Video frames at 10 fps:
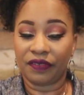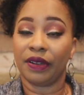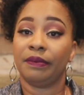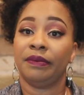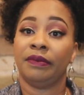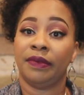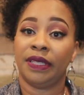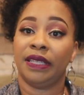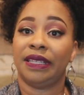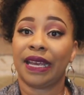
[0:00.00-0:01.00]
from
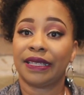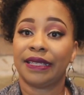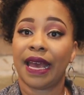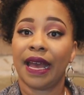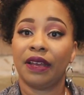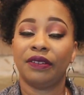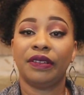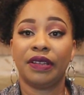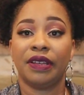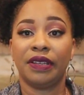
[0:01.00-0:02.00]

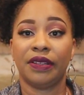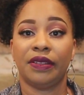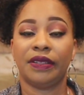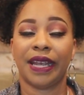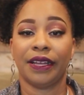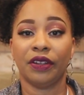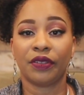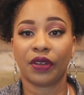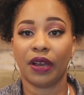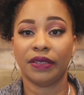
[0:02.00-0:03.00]
Textile Tailor
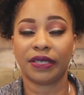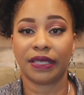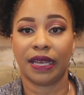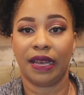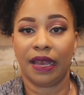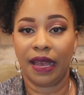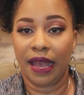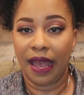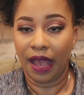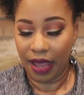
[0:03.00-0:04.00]
Thoughts.
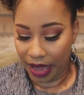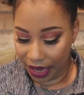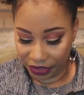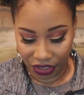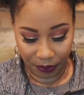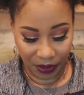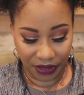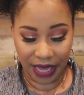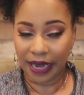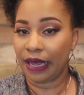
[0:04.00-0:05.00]
And she
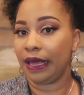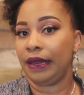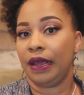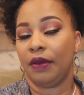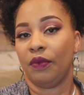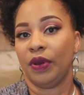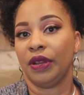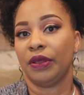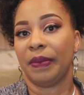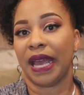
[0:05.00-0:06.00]
put that in
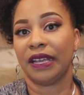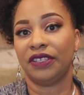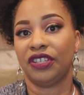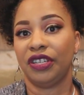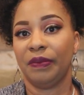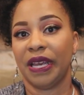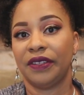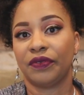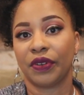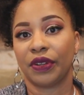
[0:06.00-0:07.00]
one of the bags that she
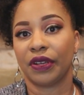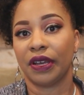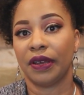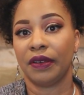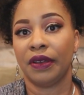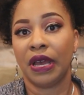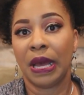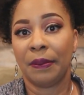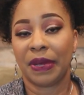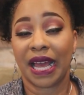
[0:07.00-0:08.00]
made for the
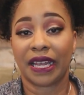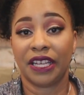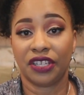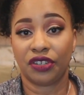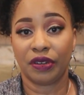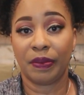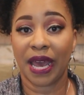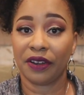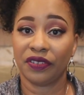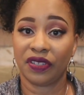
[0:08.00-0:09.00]
Black History
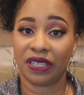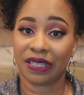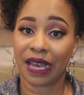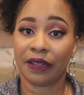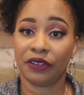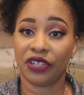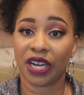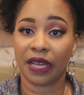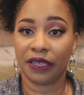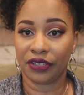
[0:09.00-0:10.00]
Pattern Designer
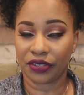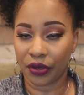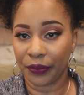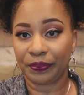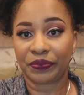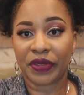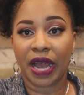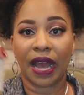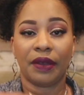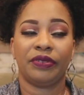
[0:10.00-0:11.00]
Challenge. So
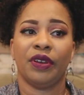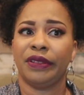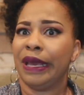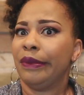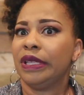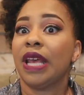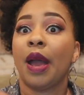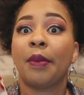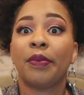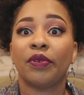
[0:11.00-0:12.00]
I thought that was
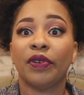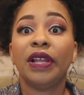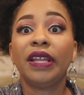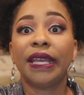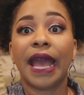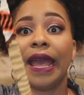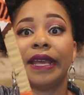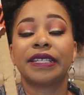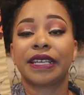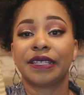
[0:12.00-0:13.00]

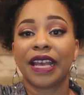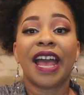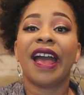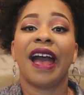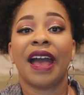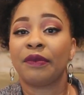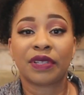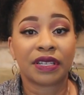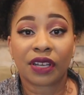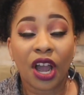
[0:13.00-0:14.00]
brilliant because I
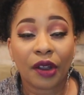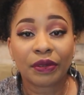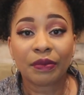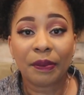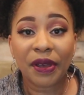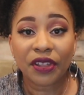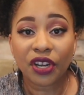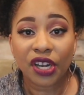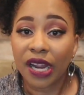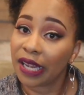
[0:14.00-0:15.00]
was in the car with my
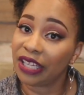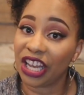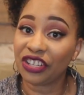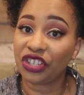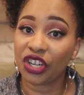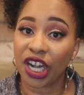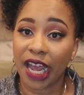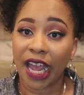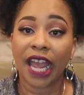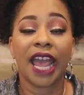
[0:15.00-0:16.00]
mother
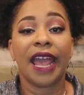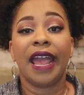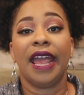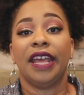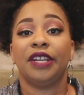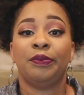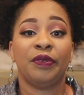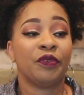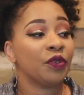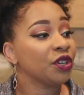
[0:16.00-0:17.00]
yesterday, and
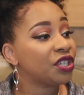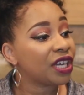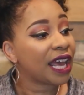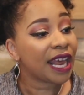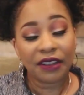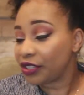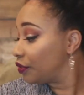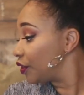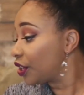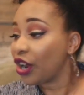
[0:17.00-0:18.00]
before she got out,
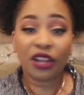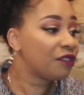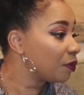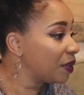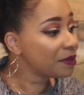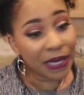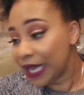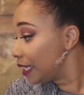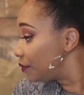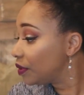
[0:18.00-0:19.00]
she was looking all over. Where's my
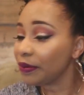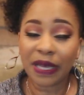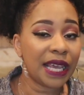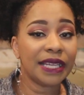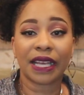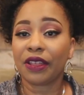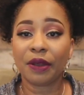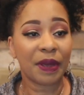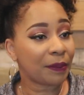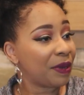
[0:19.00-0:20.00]
keys? Where's my keys? I
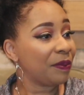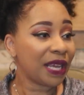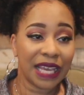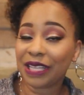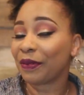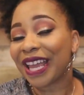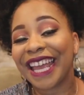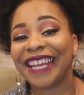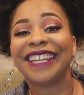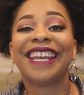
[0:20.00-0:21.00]
thought I'd put my keys back
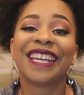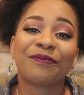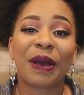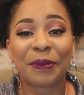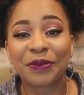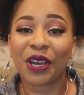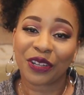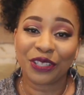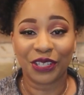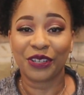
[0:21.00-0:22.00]
in. Yes, Mom, I'm
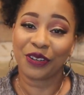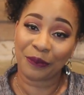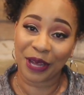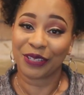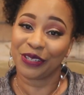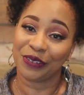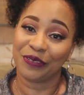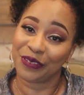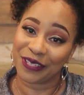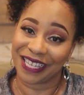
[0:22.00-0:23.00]
talking to you about you
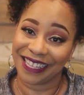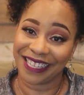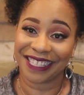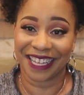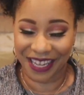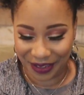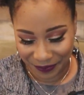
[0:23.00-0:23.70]
if you see this.